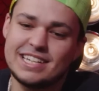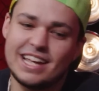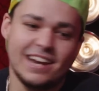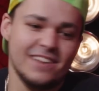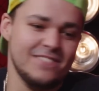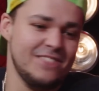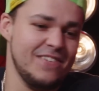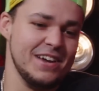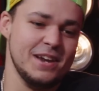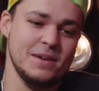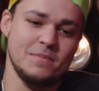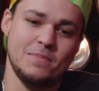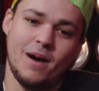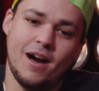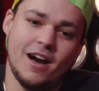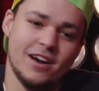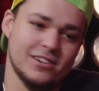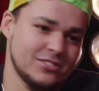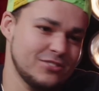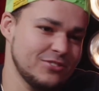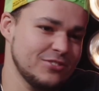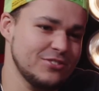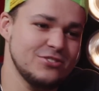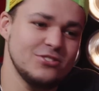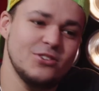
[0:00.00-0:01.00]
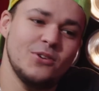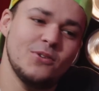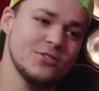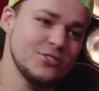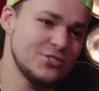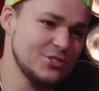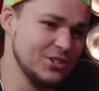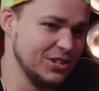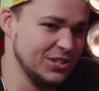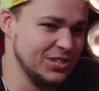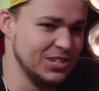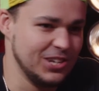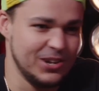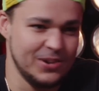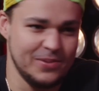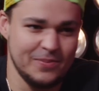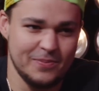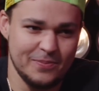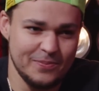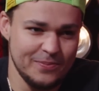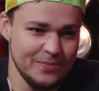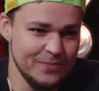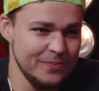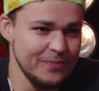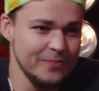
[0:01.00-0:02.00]
got to fight a boxer because no one shuts up.
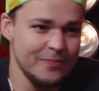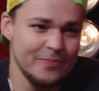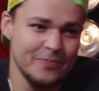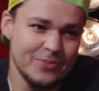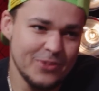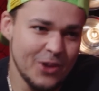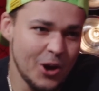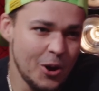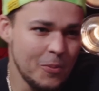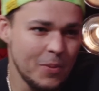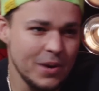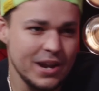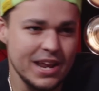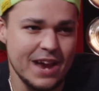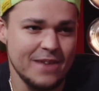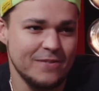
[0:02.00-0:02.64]
Yeah, Nobody